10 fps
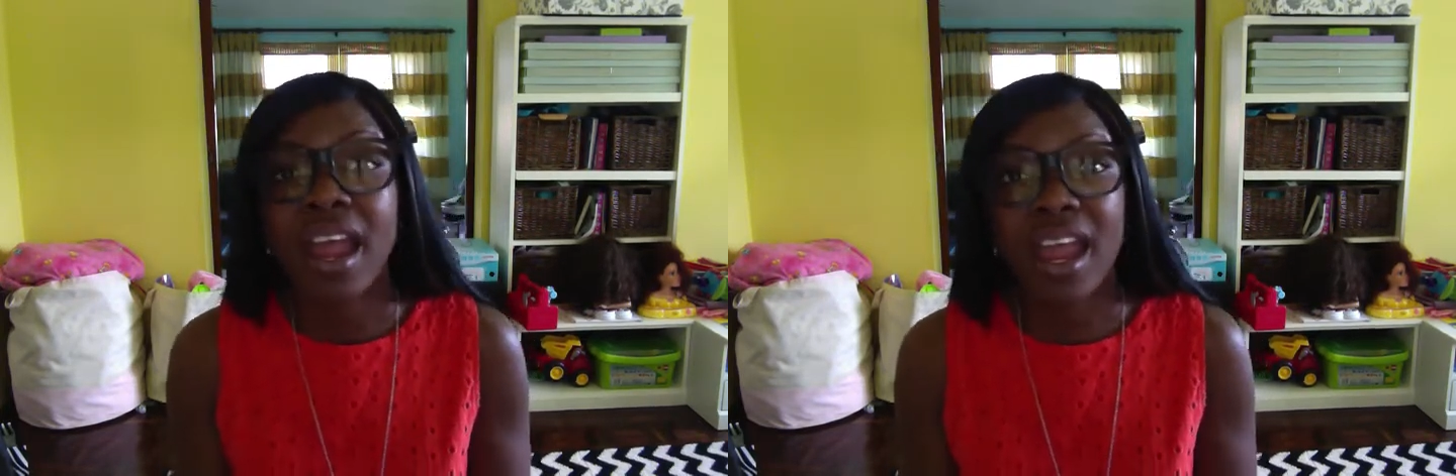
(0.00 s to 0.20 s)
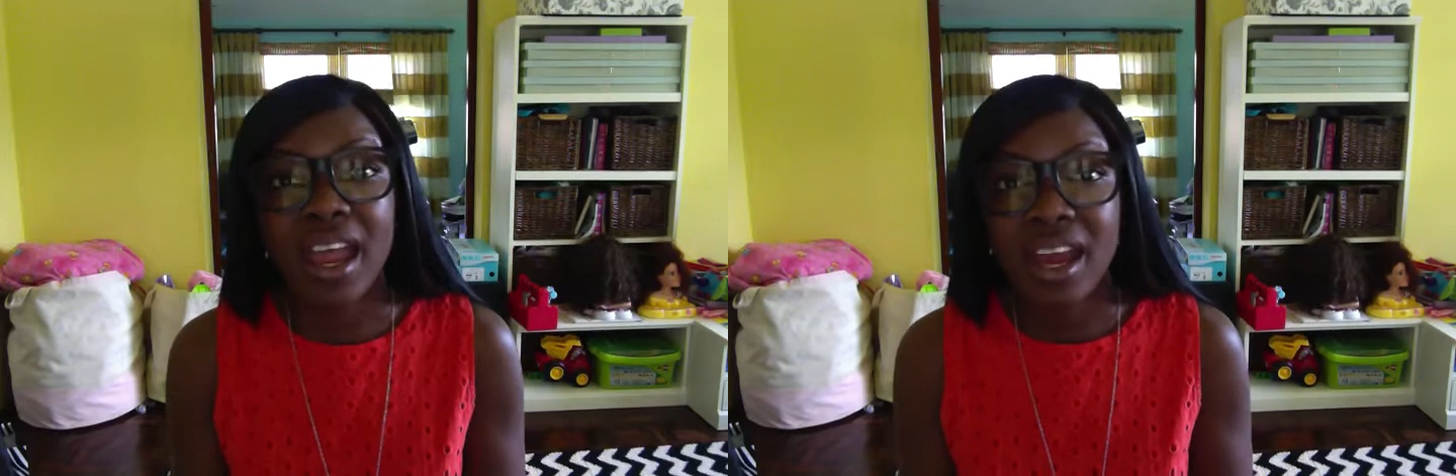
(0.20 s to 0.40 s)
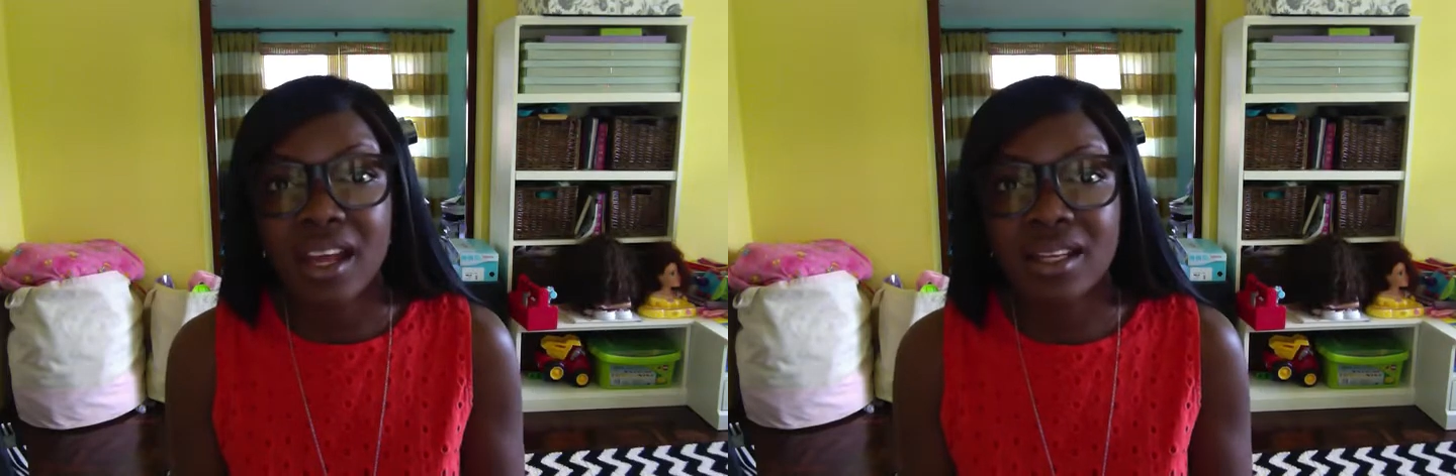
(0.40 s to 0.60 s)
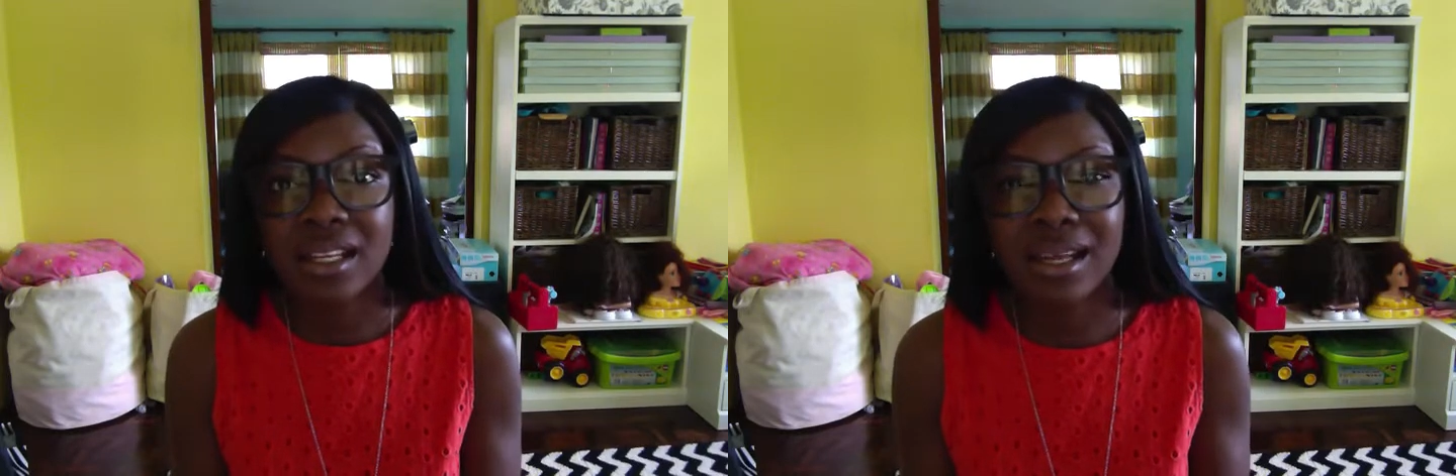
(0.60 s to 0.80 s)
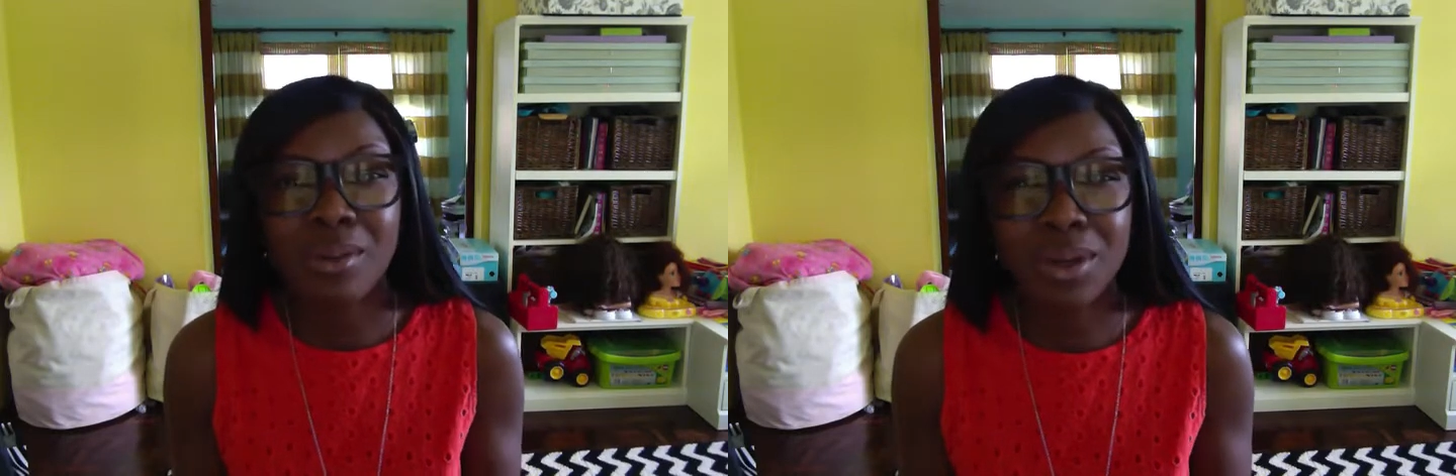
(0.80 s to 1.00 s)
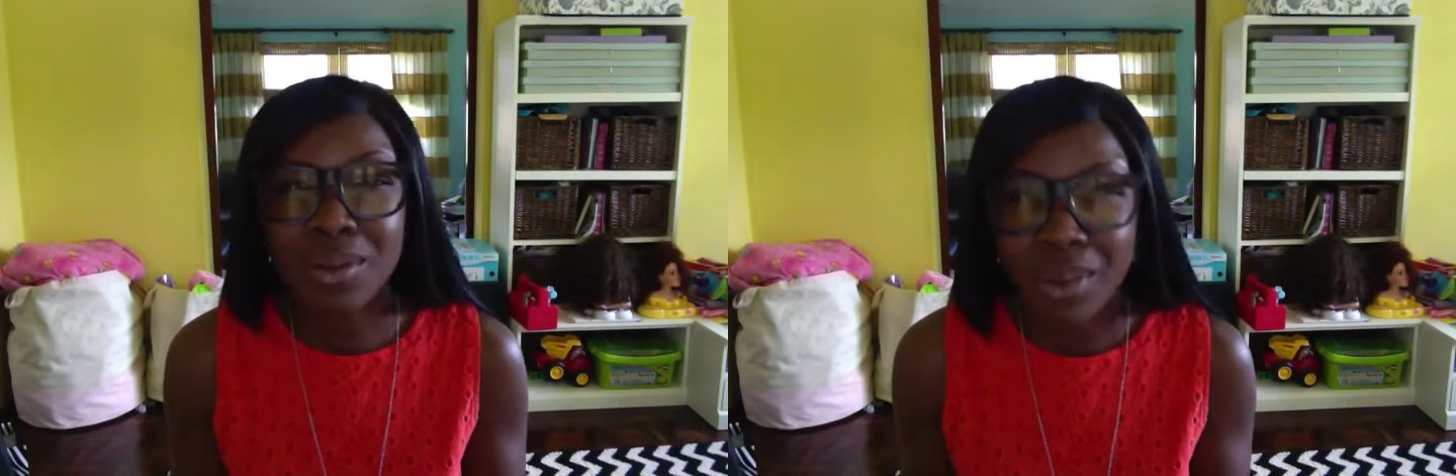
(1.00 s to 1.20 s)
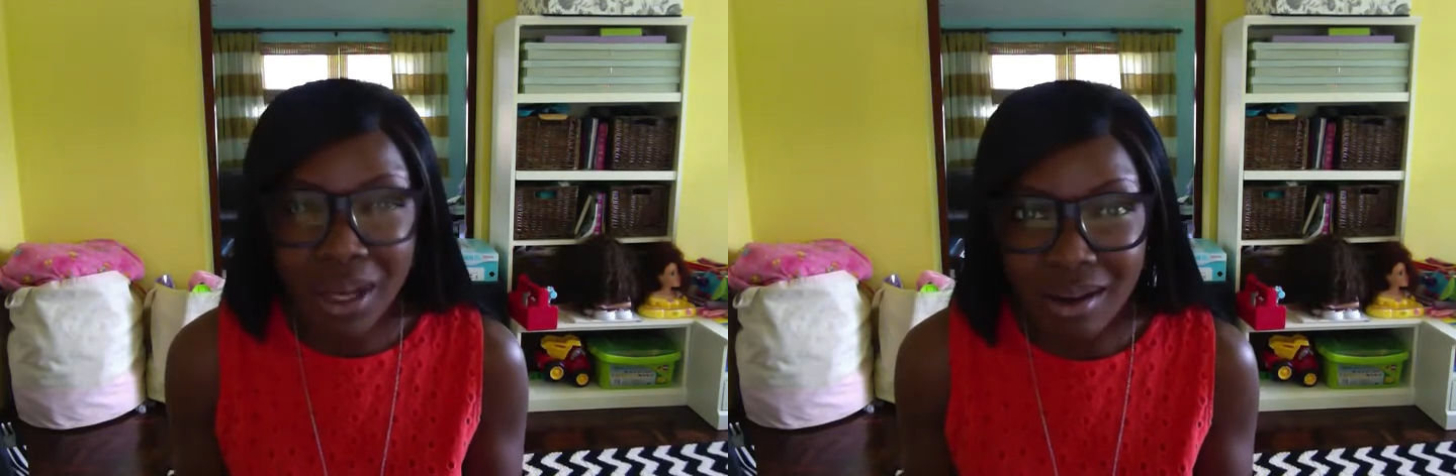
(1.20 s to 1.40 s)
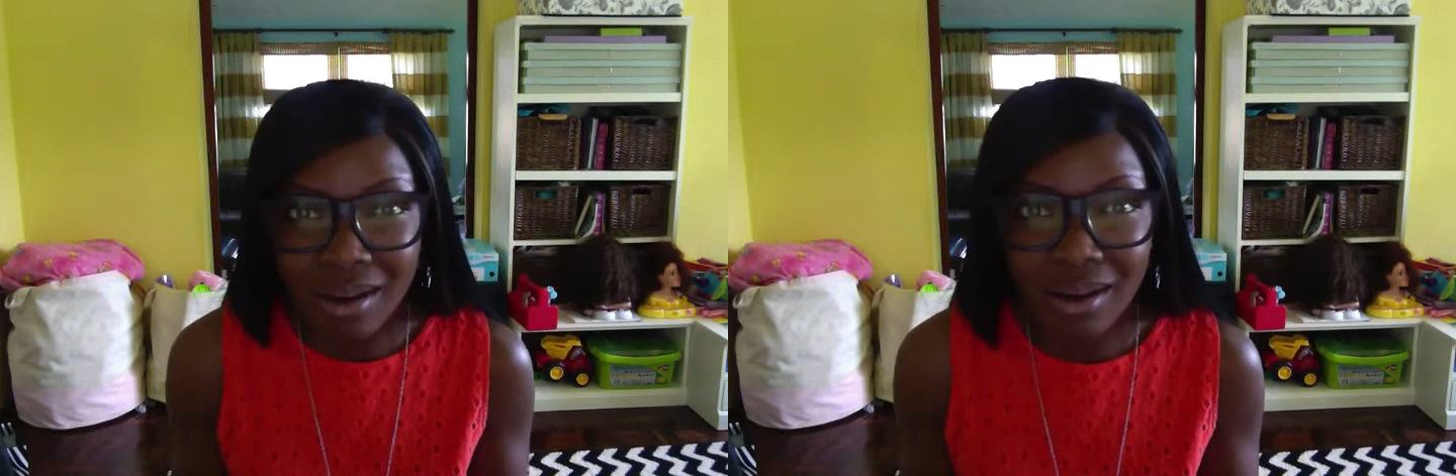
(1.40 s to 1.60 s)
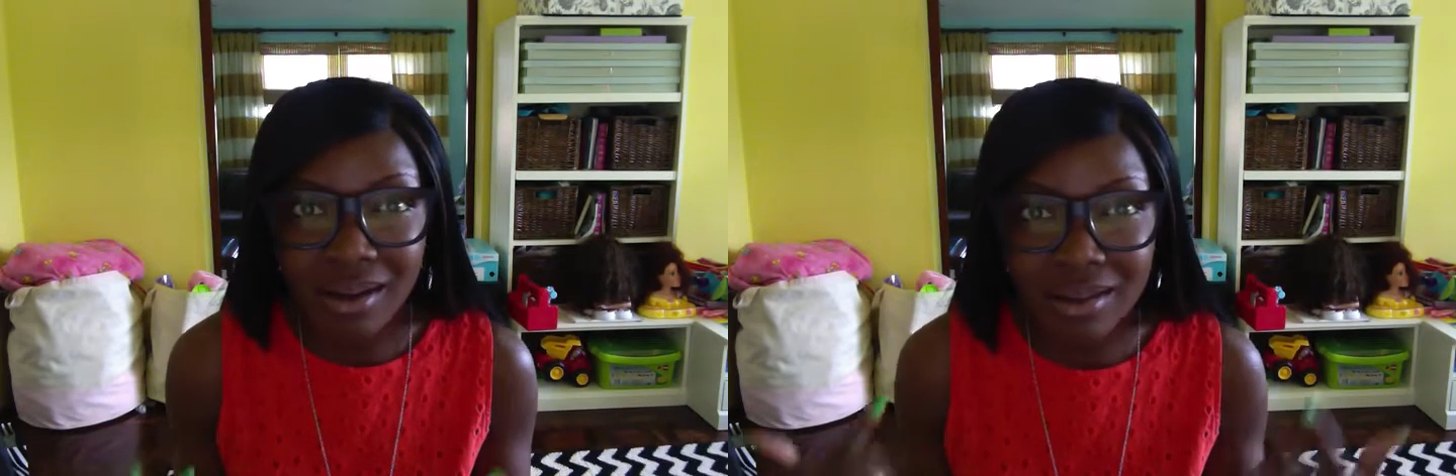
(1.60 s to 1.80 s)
And like, what do you wear?